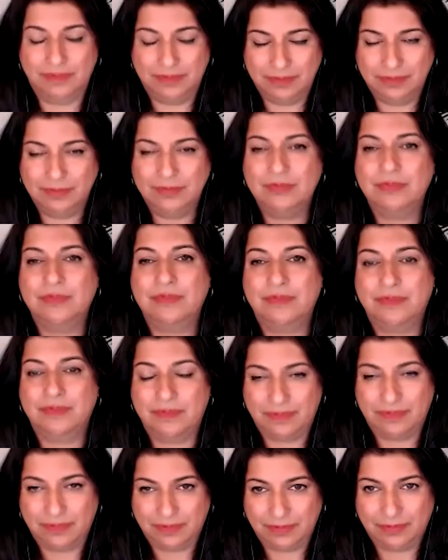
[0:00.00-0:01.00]
versus,
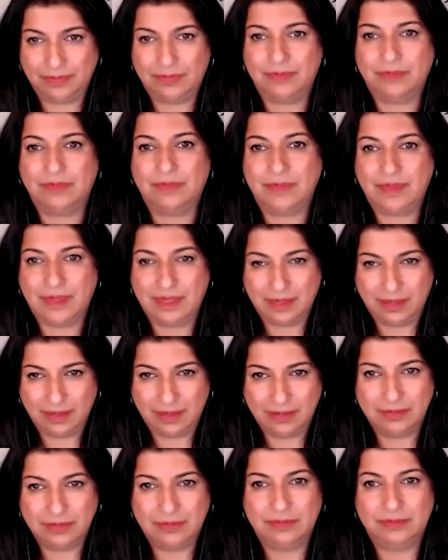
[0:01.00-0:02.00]
hey, I'm
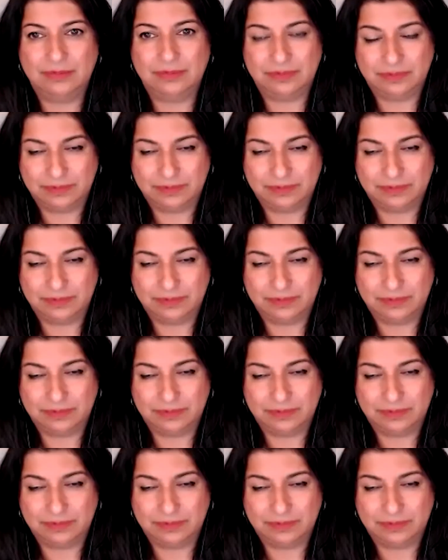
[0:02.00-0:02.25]
choosing to do it.